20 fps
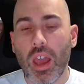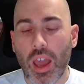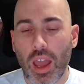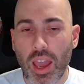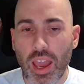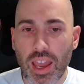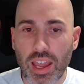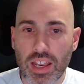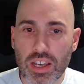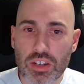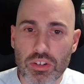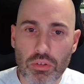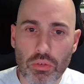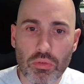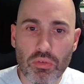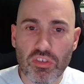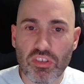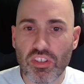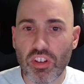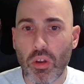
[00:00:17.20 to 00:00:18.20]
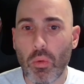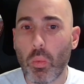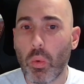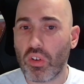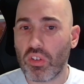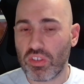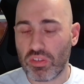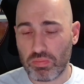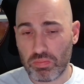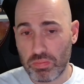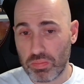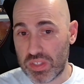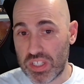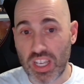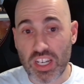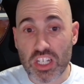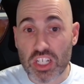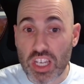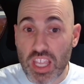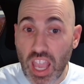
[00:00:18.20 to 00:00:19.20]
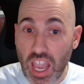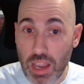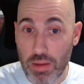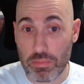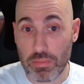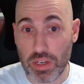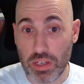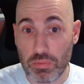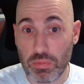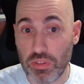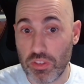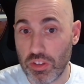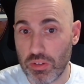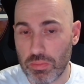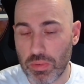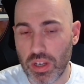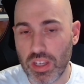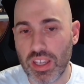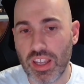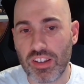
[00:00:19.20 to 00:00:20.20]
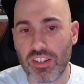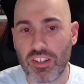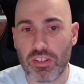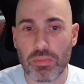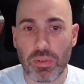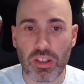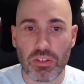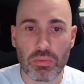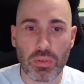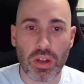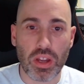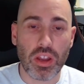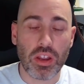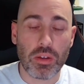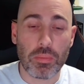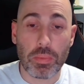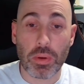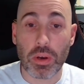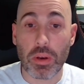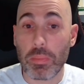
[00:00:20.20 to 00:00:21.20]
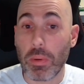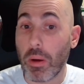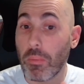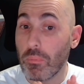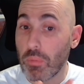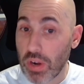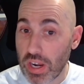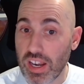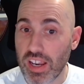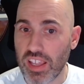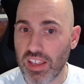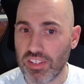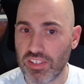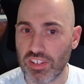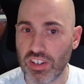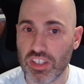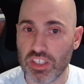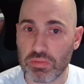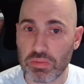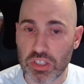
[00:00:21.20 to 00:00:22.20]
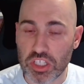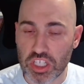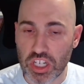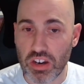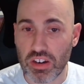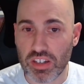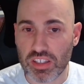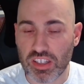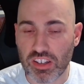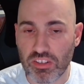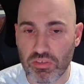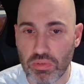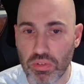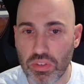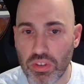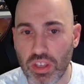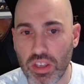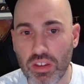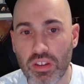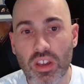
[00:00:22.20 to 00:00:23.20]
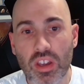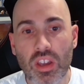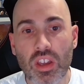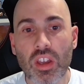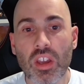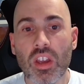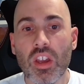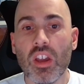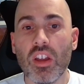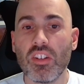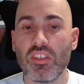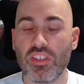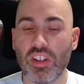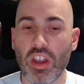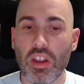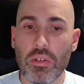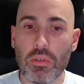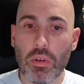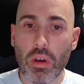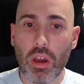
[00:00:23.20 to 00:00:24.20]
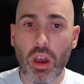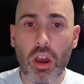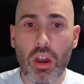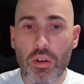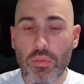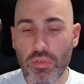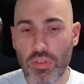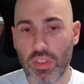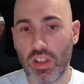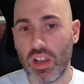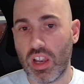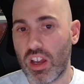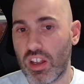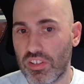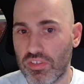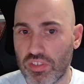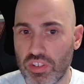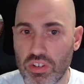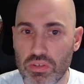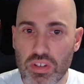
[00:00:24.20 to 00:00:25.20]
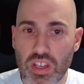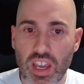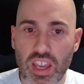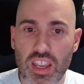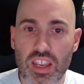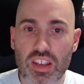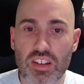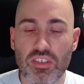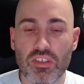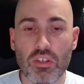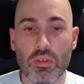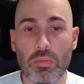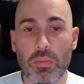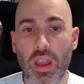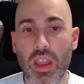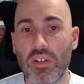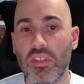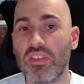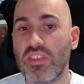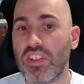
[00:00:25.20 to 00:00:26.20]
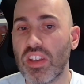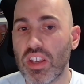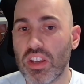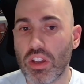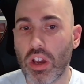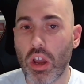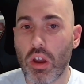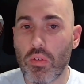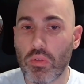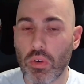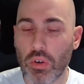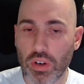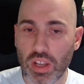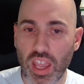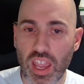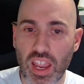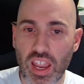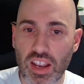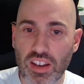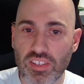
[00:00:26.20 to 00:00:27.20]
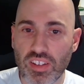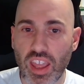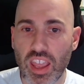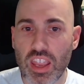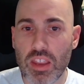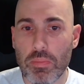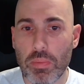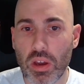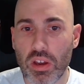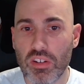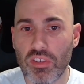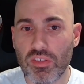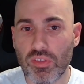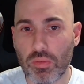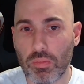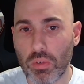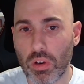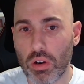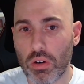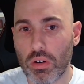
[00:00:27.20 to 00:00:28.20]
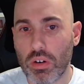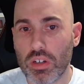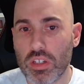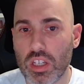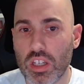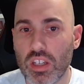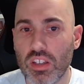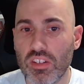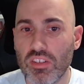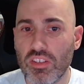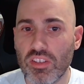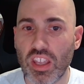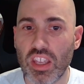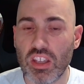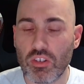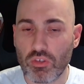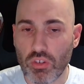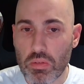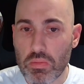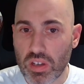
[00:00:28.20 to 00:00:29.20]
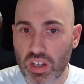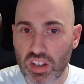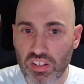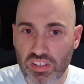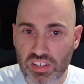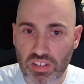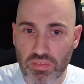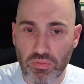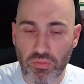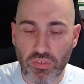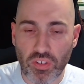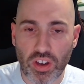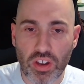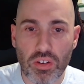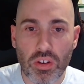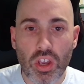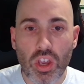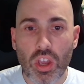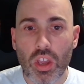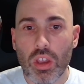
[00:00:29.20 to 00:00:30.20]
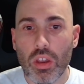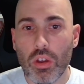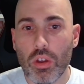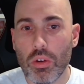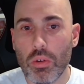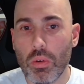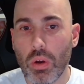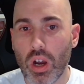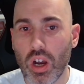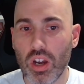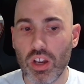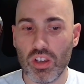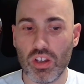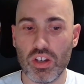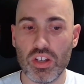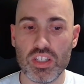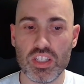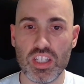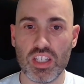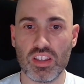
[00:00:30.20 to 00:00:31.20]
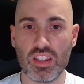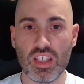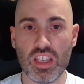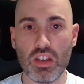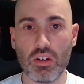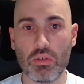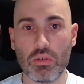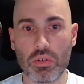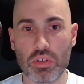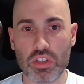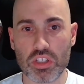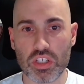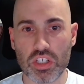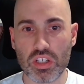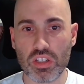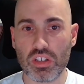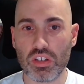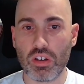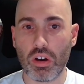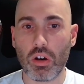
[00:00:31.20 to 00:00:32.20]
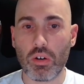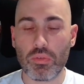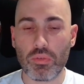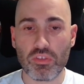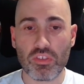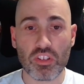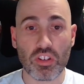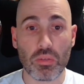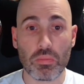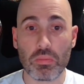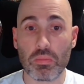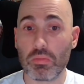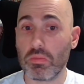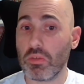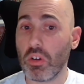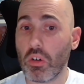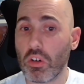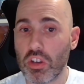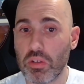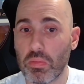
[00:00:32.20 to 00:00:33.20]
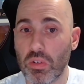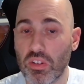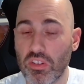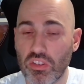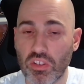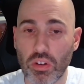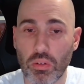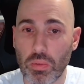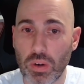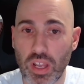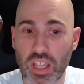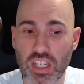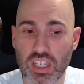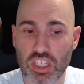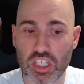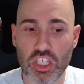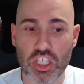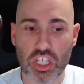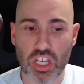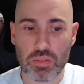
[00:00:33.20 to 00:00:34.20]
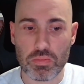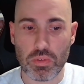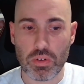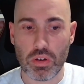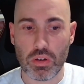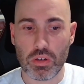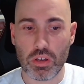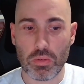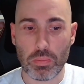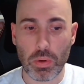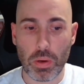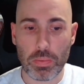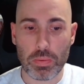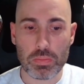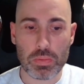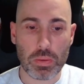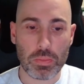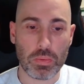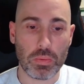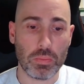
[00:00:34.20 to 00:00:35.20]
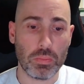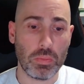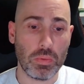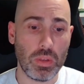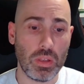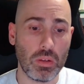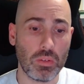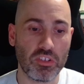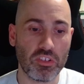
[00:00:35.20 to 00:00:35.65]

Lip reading: and also what's potentially happening with them, I guess is the best way I can put it, but I'm really excited to be sharing these with you. So, over the last few days, you may have seen over on X a post from Laurent at Sega Dreamcast Info, who highlighted the auction of some documents that are related to Shenmue. I'm going to pop them up on the